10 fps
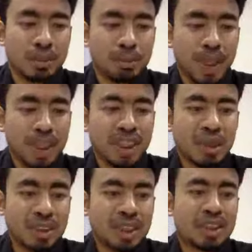place
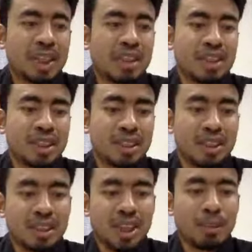our satellite in the
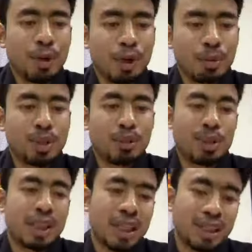same orbit
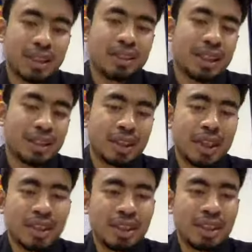with another
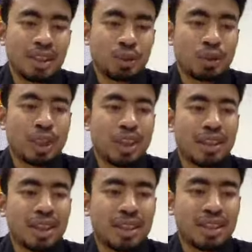satellite so that
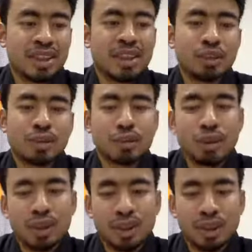there is a risk of
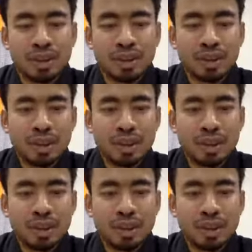collision.